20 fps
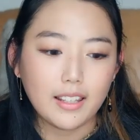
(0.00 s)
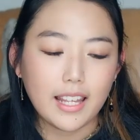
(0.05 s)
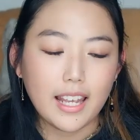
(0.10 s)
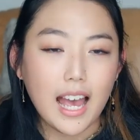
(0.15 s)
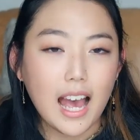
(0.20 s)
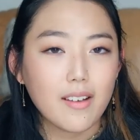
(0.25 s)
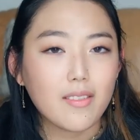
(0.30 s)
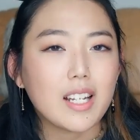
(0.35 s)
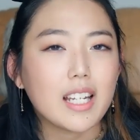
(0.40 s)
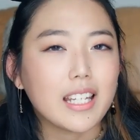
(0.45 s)
They
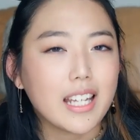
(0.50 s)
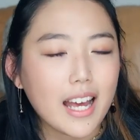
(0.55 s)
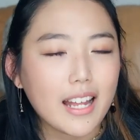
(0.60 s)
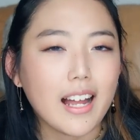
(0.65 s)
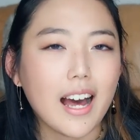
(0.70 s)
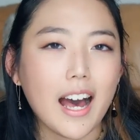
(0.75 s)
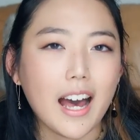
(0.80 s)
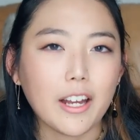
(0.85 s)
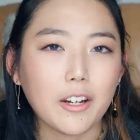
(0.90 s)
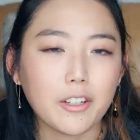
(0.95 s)
haven't
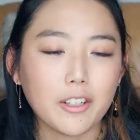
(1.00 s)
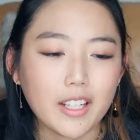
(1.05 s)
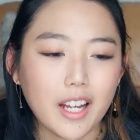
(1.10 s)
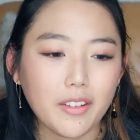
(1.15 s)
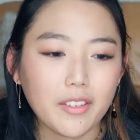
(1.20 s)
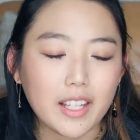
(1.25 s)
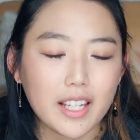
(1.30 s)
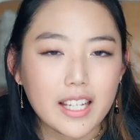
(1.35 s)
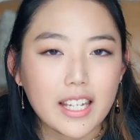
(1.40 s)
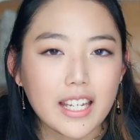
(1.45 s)
yet ironed
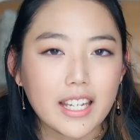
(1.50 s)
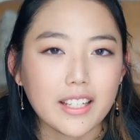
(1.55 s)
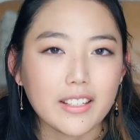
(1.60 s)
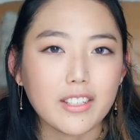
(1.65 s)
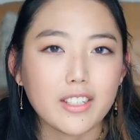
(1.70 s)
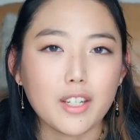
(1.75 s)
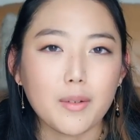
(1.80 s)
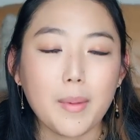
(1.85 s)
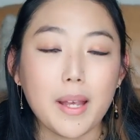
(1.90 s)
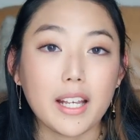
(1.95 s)
out the kinks
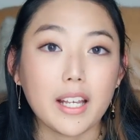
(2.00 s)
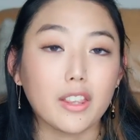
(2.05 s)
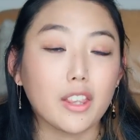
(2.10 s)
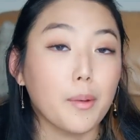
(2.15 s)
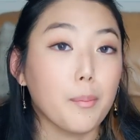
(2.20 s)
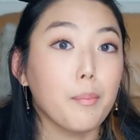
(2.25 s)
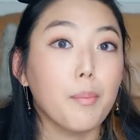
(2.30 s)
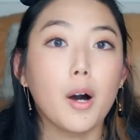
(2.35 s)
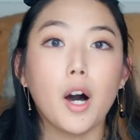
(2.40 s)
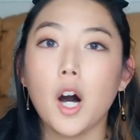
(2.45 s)
to make it
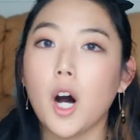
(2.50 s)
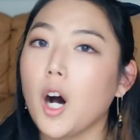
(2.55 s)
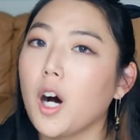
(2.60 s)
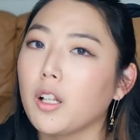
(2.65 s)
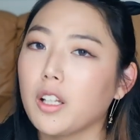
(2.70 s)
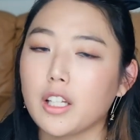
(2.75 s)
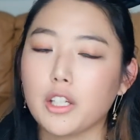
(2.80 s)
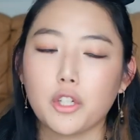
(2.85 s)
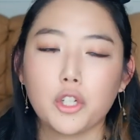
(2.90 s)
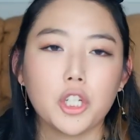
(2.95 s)
the
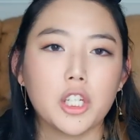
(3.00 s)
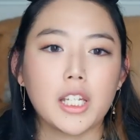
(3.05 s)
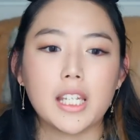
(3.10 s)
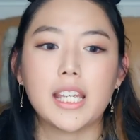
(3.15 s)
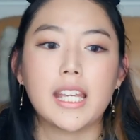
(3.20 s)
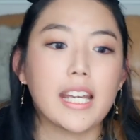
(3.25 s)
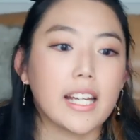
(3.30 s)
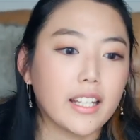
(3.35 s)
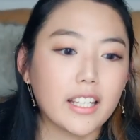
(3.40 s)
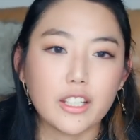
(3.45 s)
polished
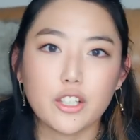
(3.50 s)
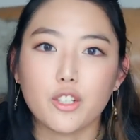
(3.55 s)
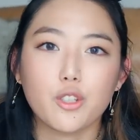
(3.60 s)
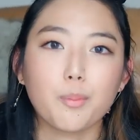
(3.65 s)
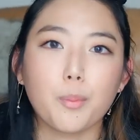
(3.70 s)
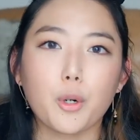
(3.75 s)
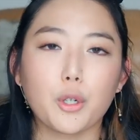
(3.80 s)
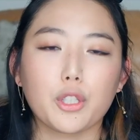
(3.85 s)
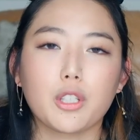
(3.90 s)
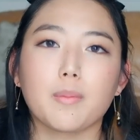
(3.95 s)
killing
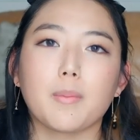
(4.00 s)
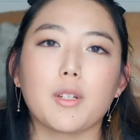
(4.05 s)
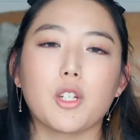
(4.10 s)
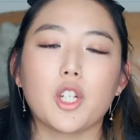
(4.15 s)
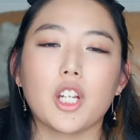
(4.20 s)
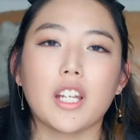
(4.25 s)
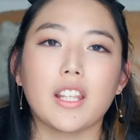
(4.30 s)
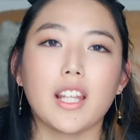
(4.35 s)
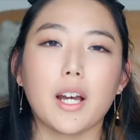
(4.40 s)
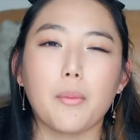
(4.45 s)
sports
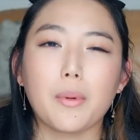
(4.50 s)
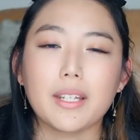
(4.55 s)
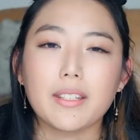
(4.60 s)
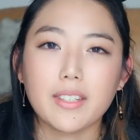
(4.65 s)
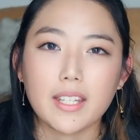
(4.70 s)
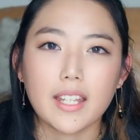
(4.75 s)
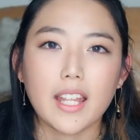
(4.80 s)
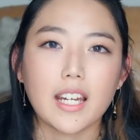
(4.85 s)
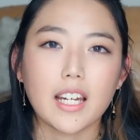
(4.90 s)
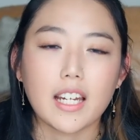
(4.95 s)
machine that we
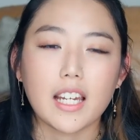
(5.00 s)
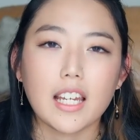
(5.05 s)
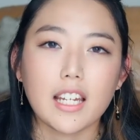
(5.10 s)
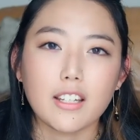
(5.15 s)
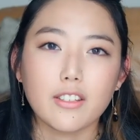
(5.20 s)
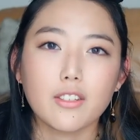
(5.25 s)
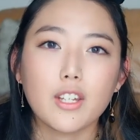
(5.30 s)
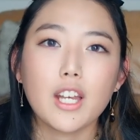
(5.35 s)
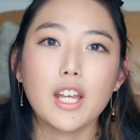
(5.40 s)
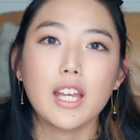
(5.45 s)
see that it
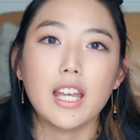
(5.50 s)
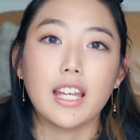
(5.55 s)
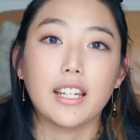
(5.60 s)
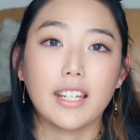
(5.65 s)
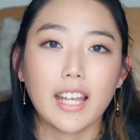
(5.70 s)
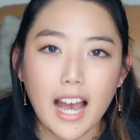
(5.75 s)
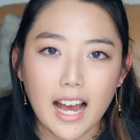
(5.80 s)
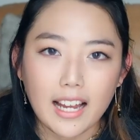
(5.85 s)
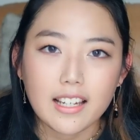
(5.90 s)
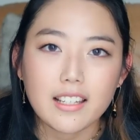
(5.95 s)
is in
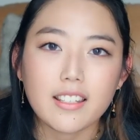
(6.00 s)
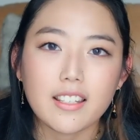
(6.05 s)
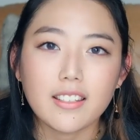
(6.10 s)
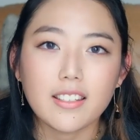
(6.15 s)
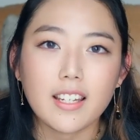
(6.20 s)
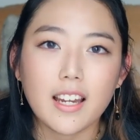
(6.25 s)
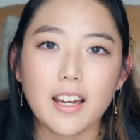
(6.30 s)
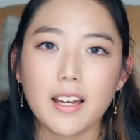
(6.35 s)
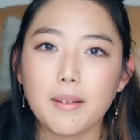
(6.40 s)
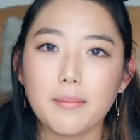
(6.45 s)
Katniss's
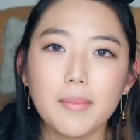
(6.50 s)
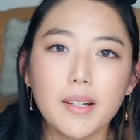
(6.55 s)
time.